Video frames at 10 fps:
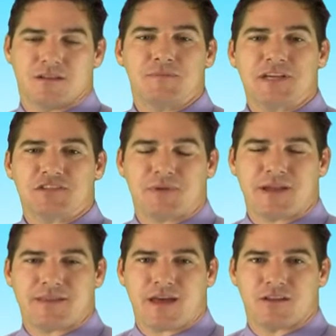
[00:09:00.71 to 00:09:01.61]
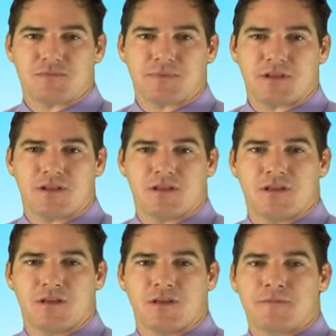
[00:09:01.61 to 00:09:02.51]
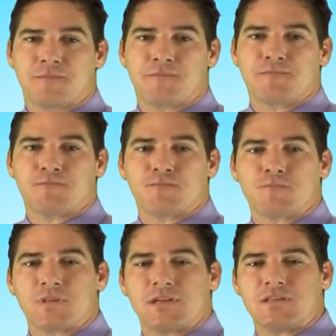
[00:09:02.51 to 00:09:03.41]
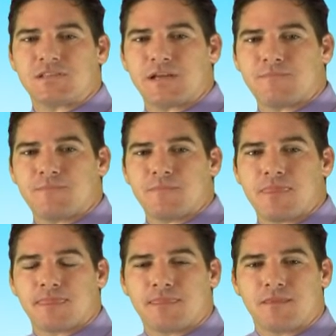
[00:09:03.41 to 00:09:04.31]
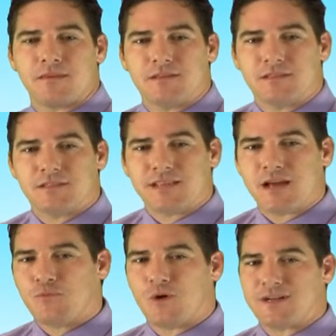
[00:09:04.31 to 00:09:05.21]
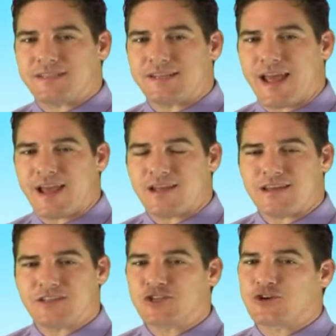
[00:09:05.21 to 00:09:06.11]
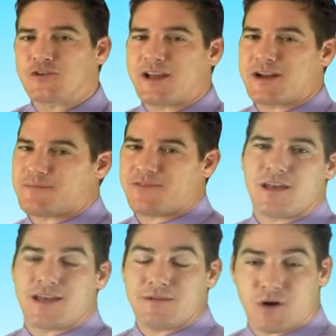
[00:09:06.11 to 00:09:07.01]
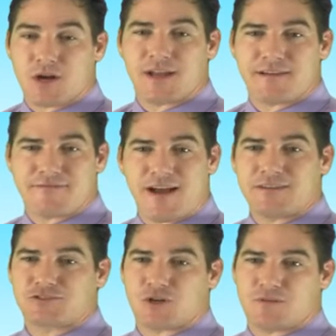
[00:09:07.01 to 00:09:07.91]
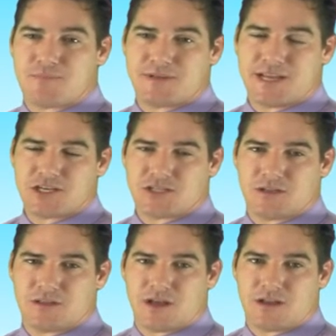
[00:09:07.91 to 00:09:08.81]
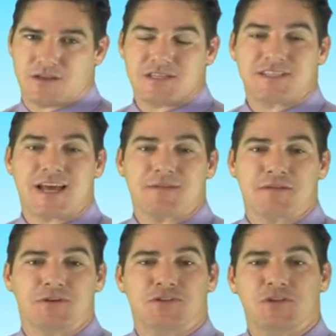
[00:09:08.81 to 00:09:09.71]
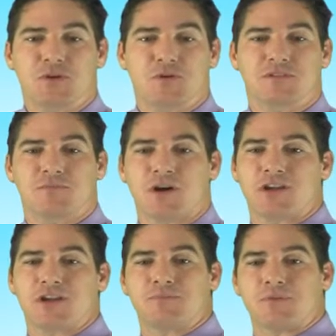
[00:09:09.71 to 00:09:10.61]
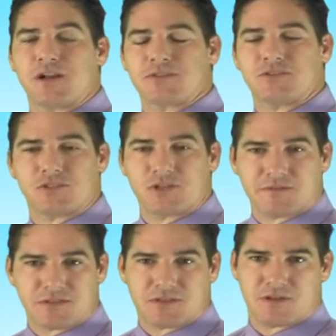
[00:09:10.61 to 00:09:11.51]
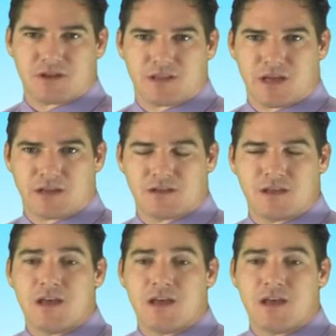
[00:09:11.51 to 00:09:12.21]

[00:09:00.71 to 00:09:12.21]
Let me explain that a little bit. You see, step 1 today is to create and market a 5-star reputation online. Step number 2 is market your products and services online.